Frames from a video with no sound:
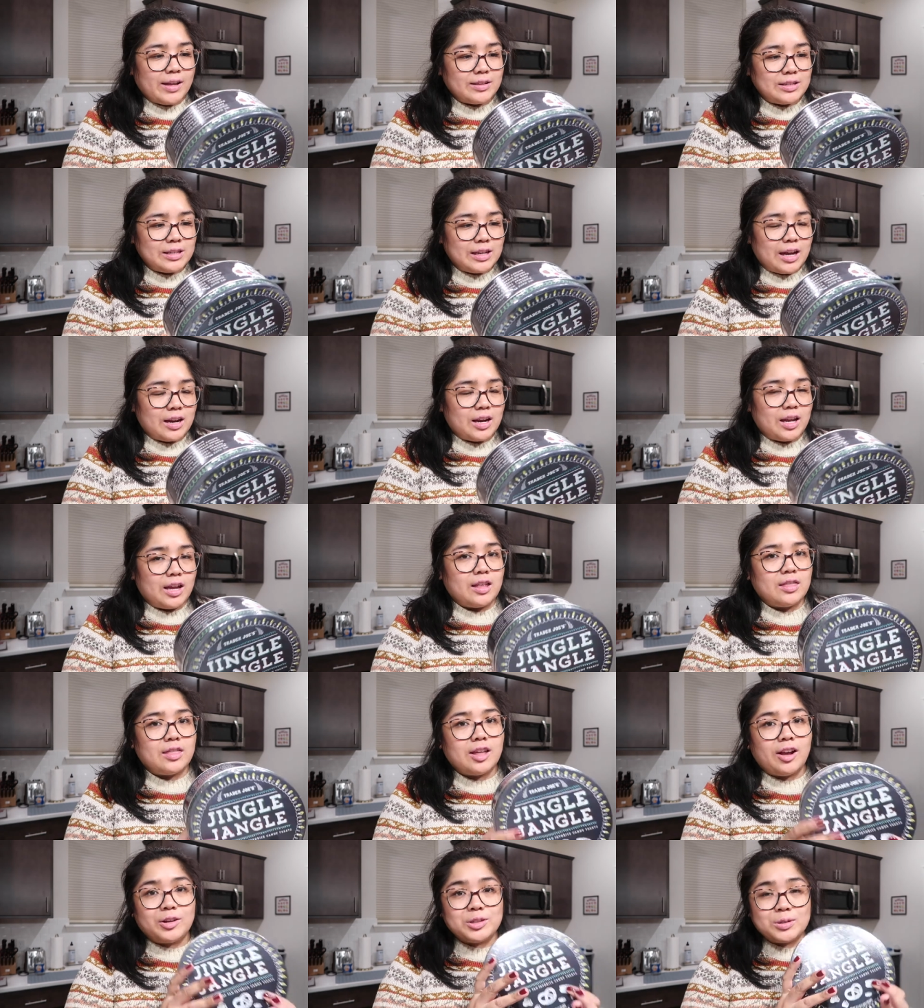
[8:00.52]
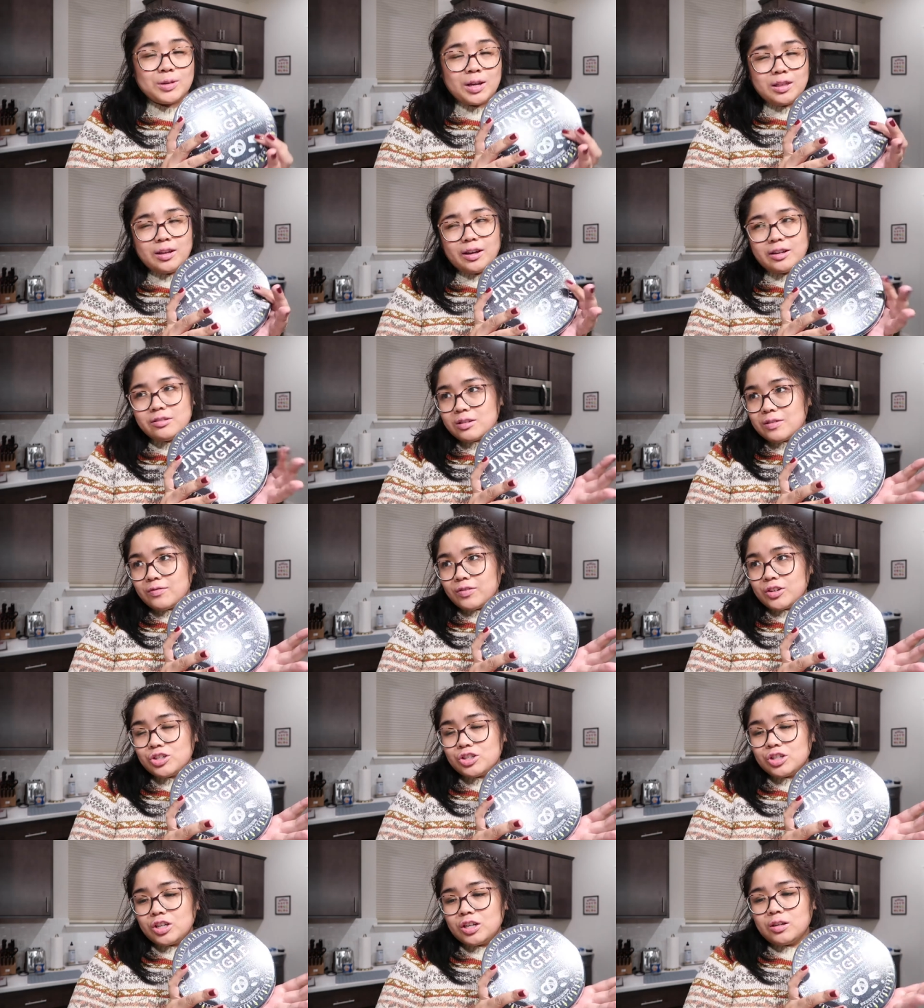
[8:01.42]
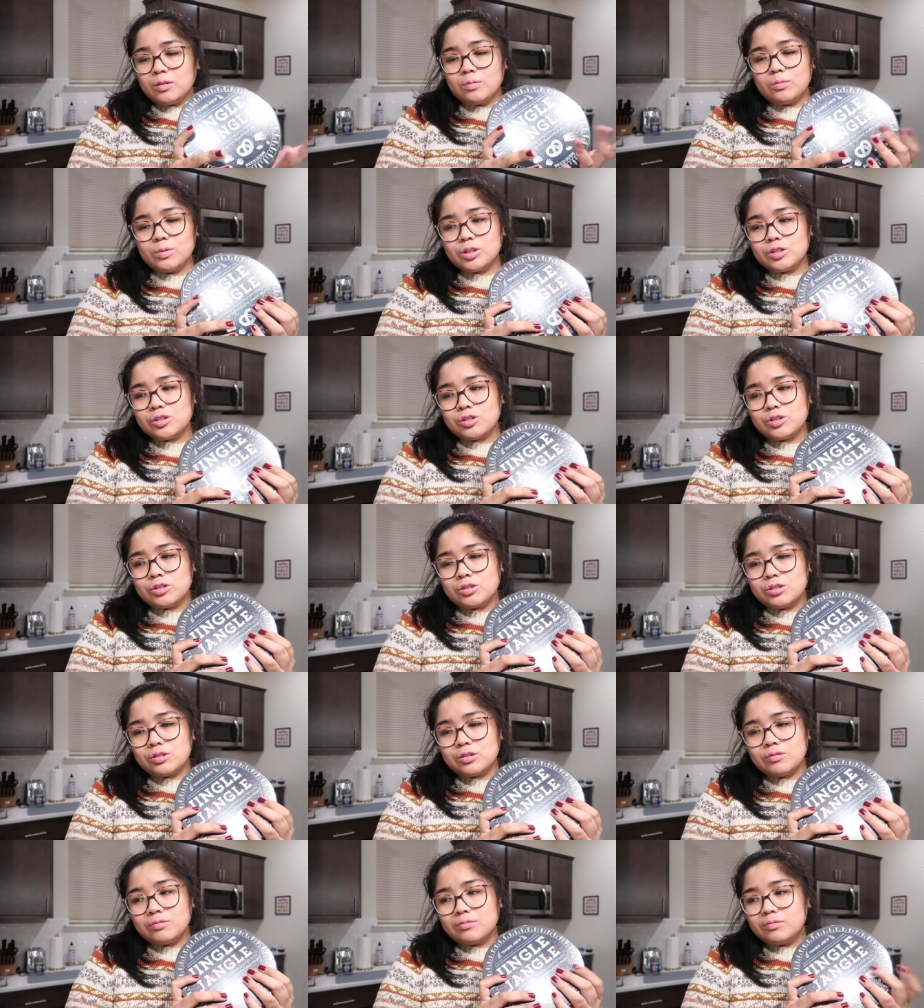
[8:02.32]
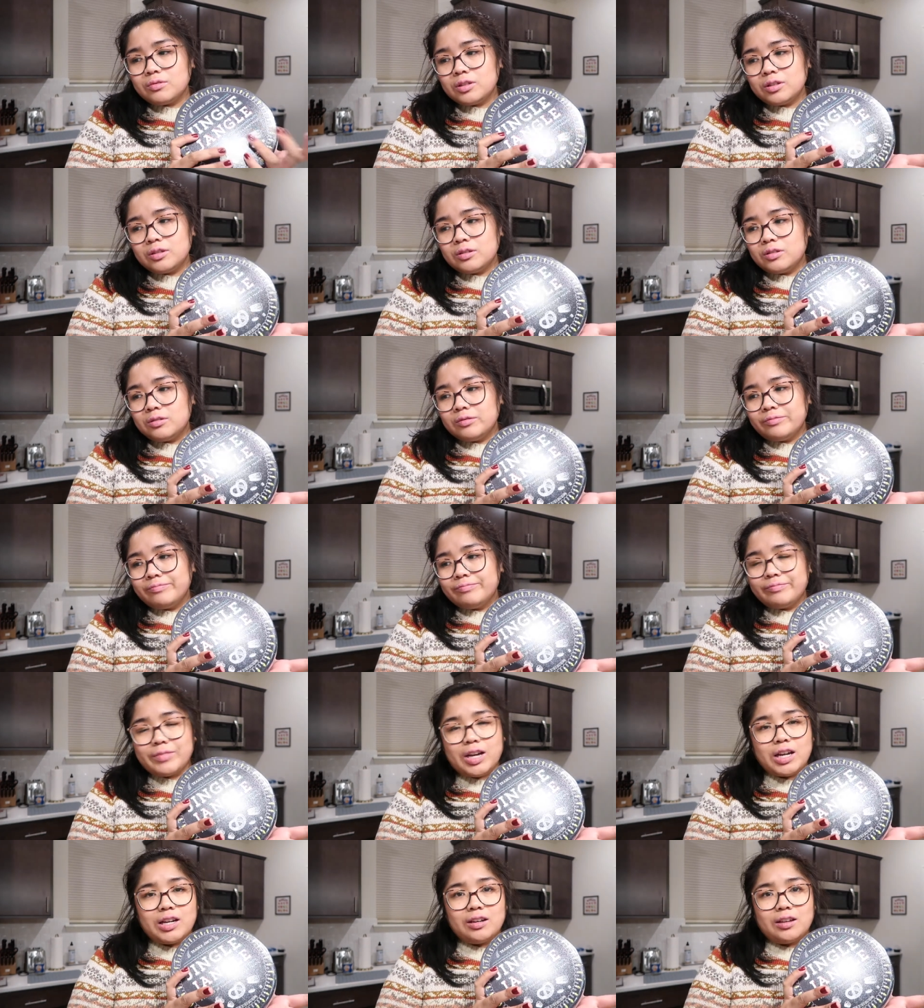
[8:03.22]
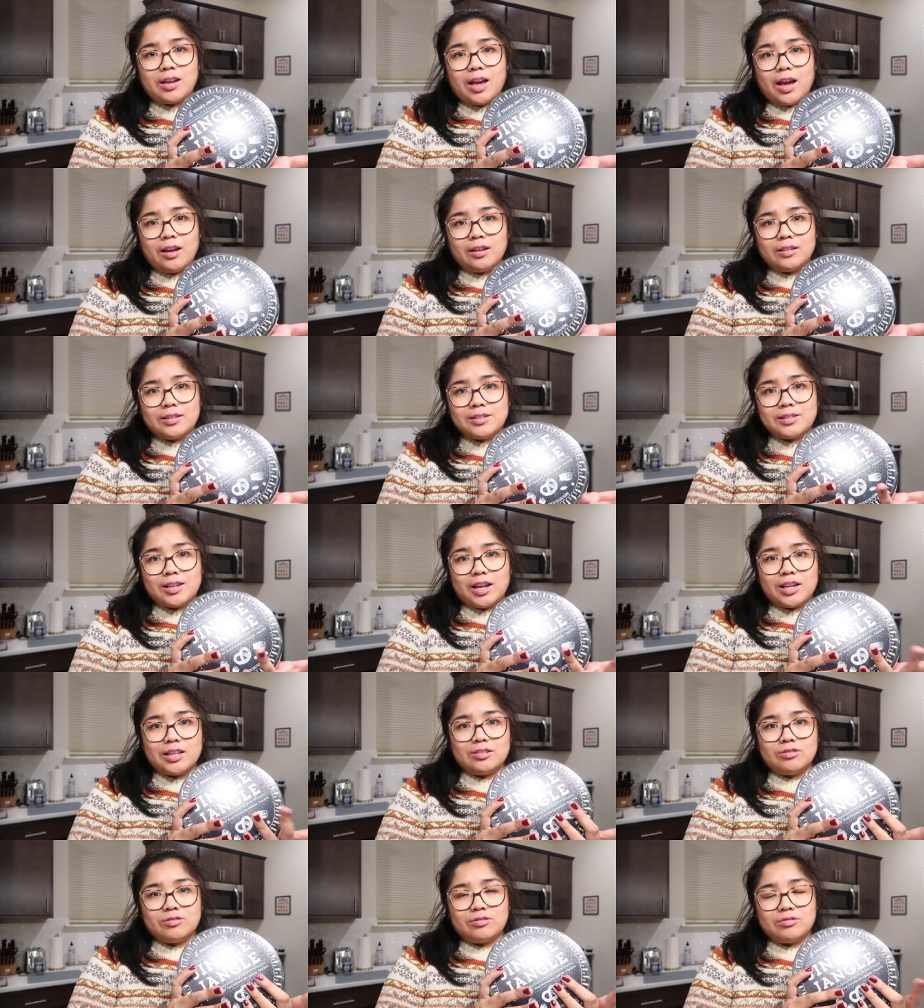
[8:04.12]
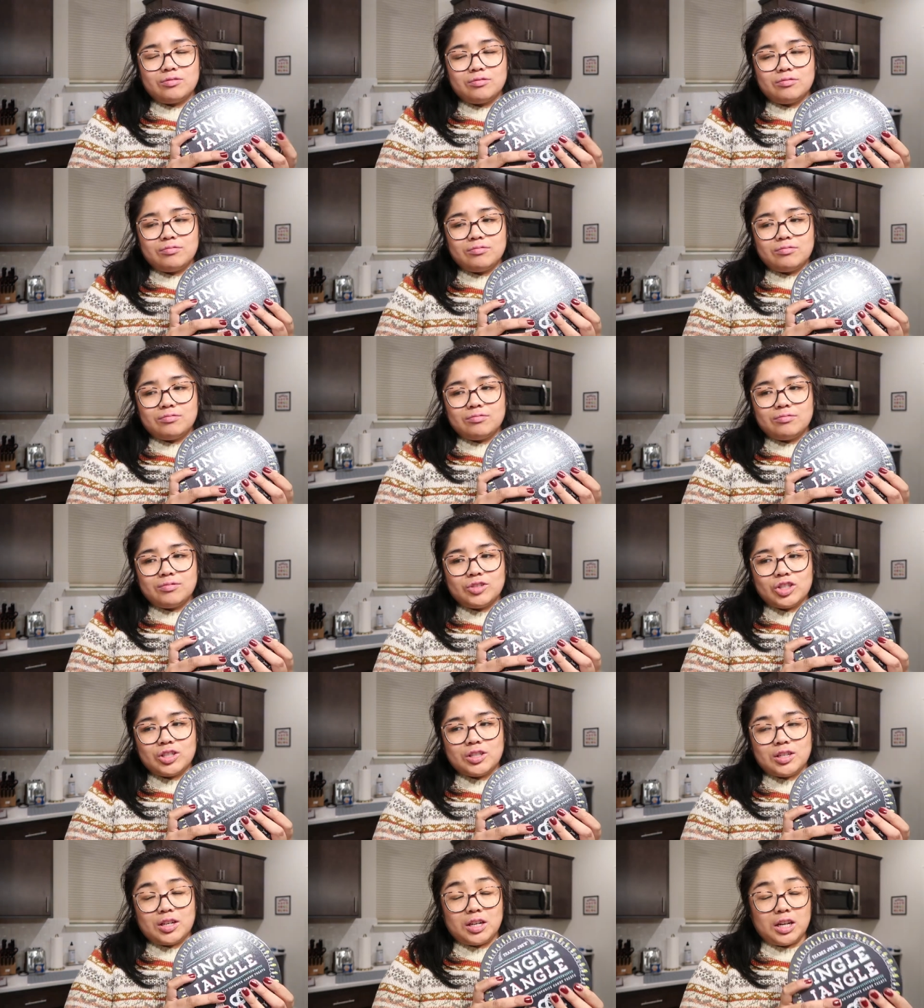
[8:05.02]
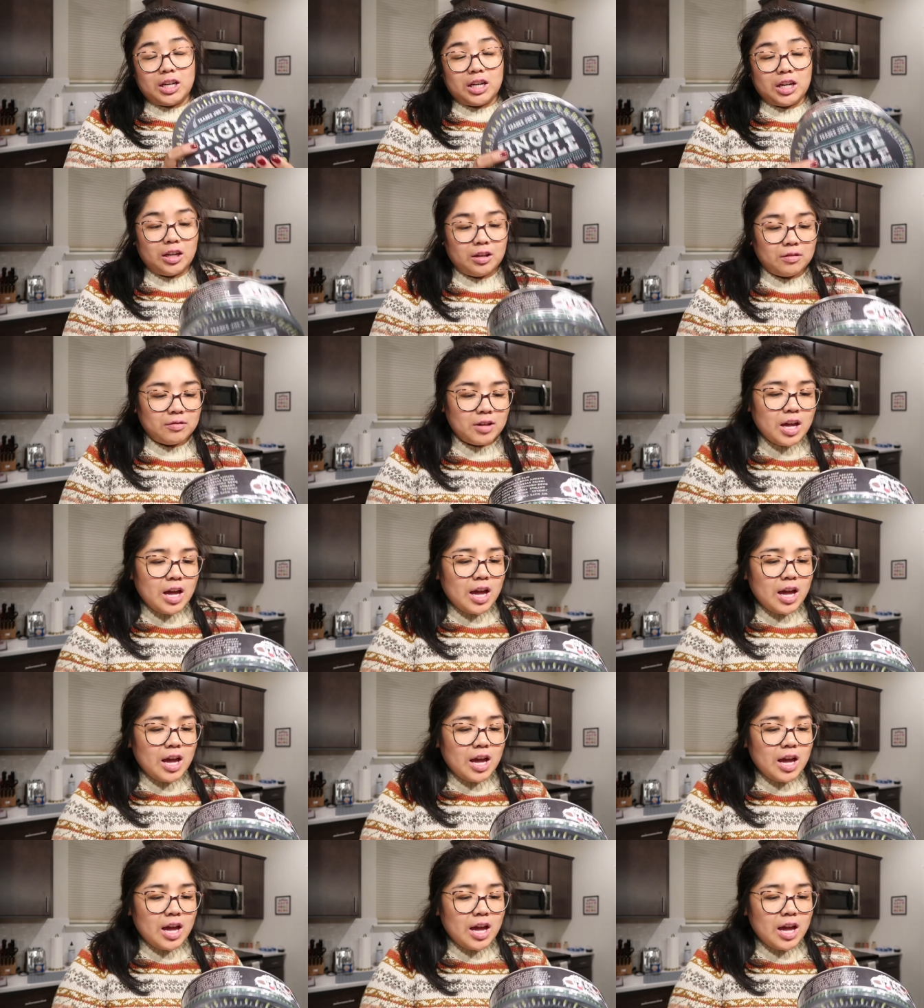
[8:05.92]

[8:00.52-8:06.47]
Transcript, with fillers: had to get it. They also had the ice cream version, which I didn't get because I just didn't need it.